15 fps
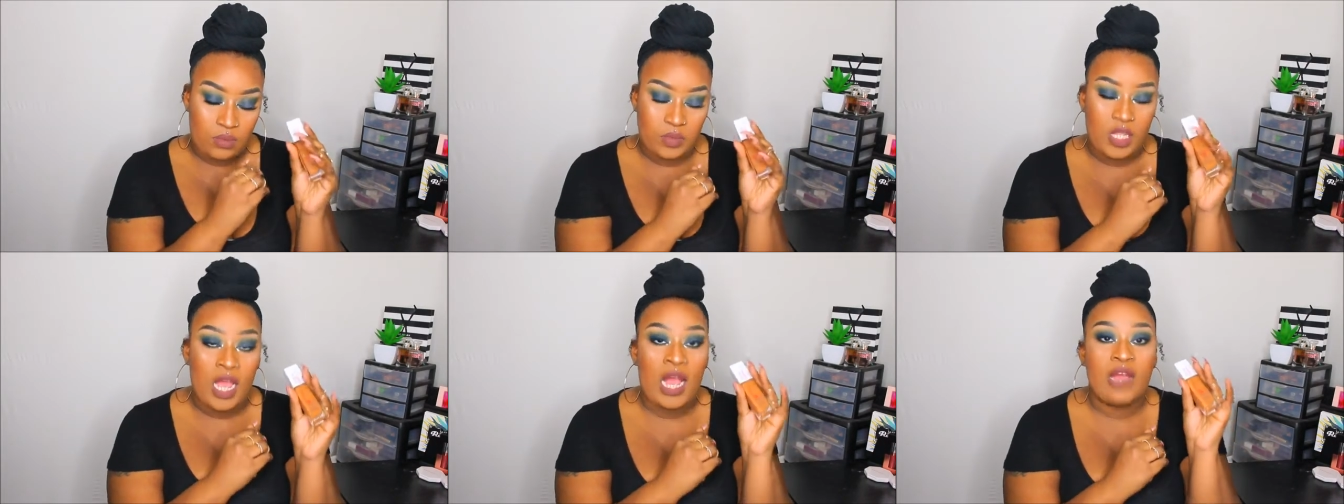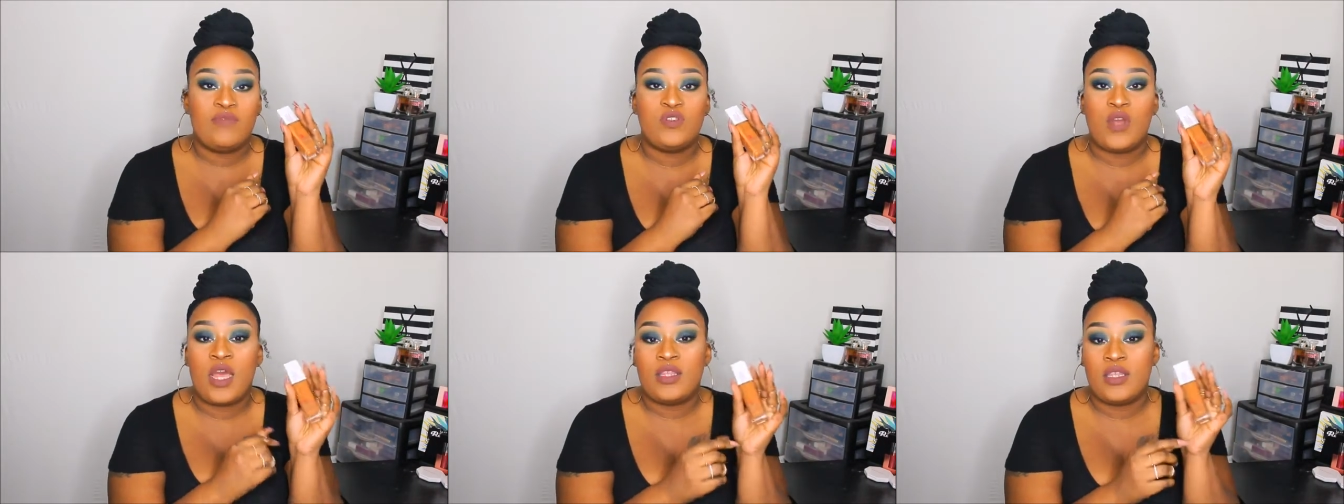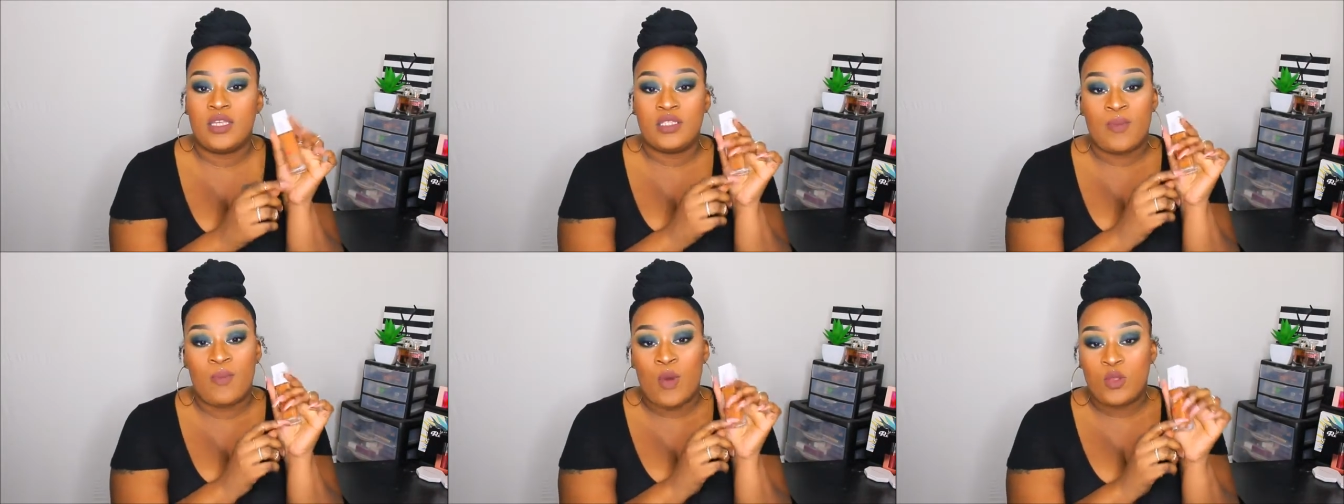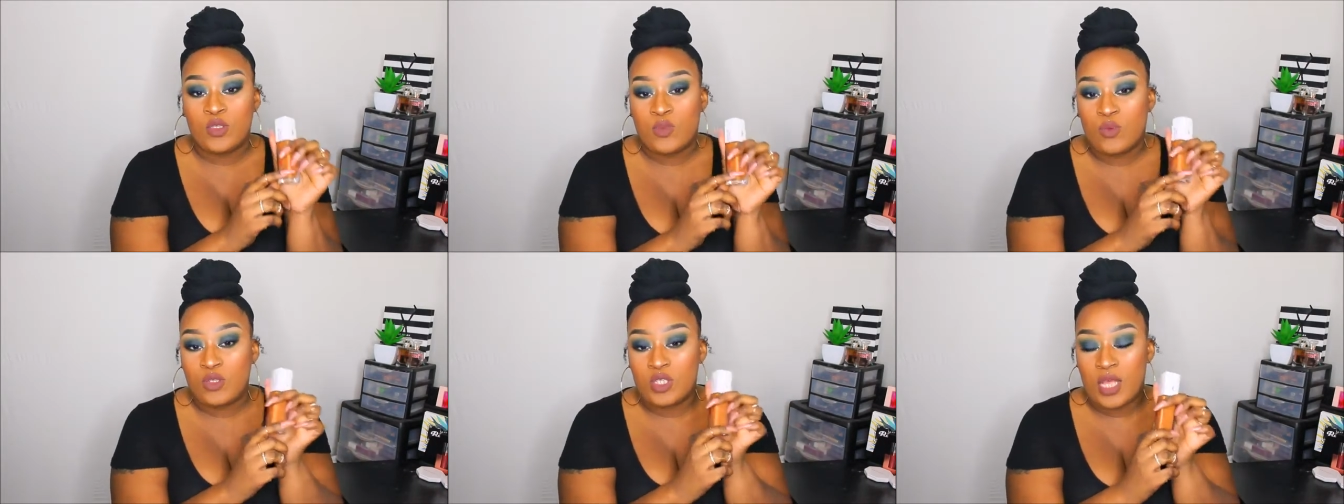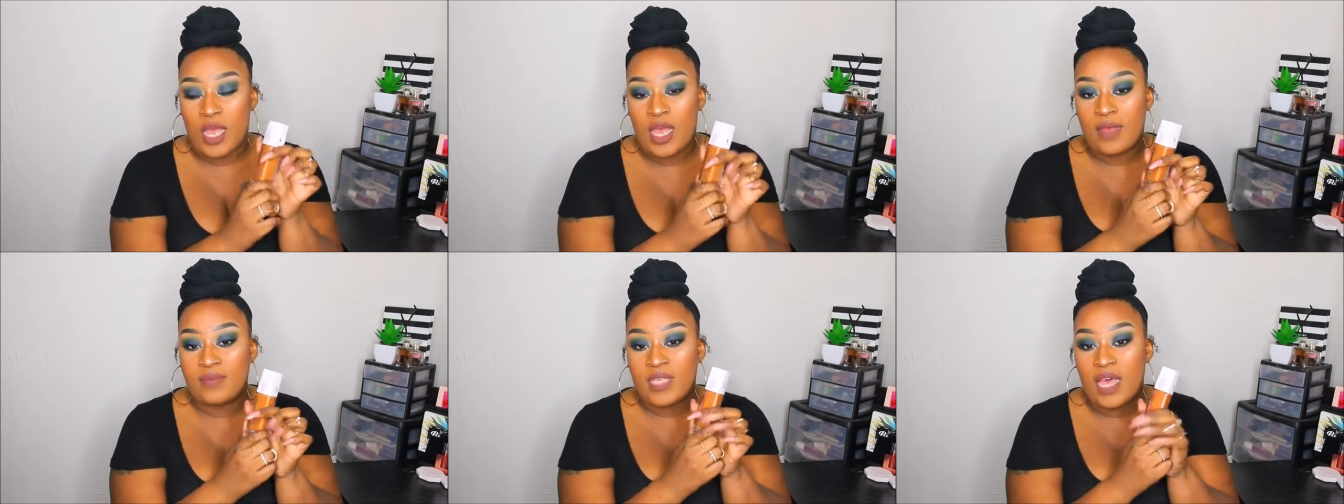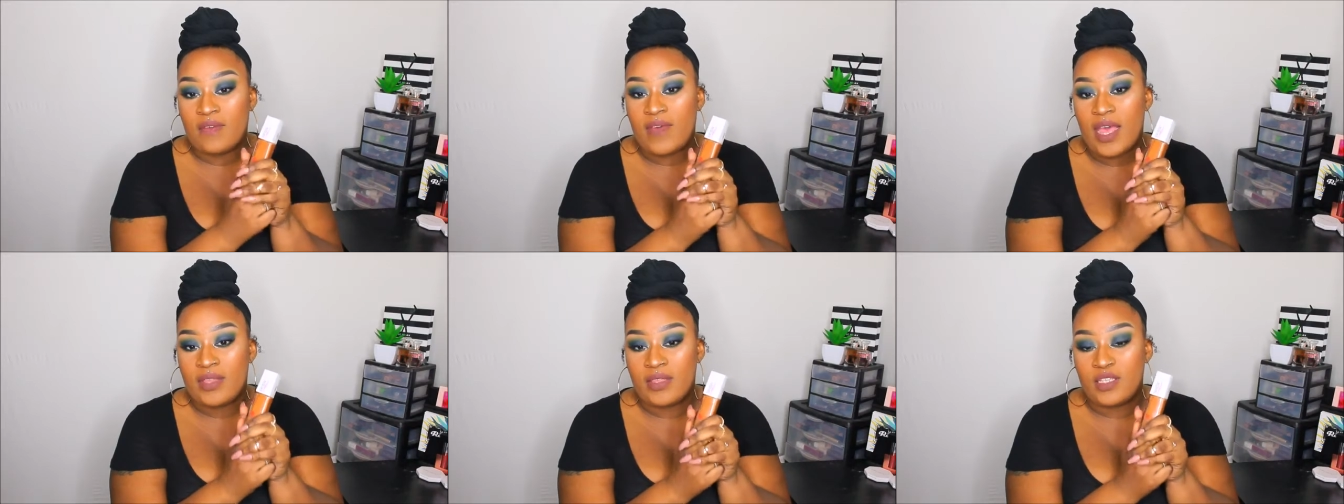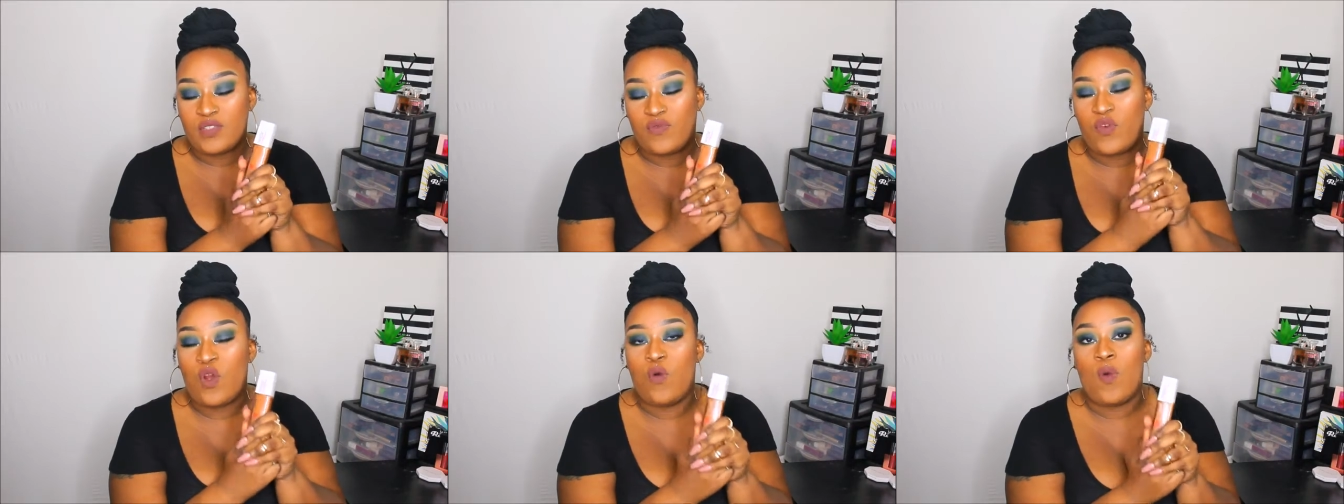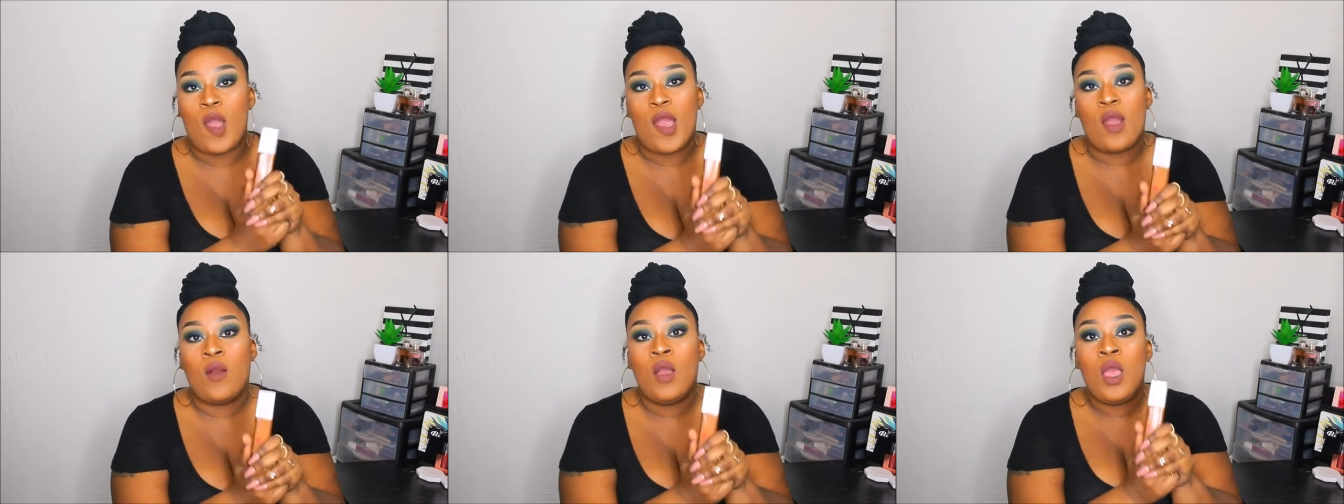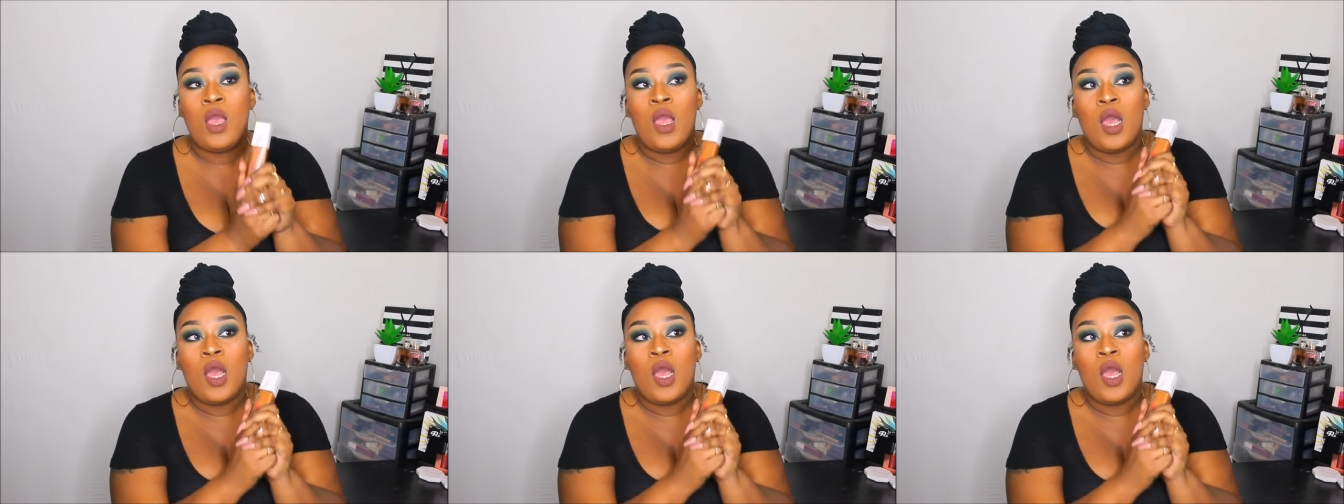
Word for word: Now, I've tried this multiple times. I've had this for a while.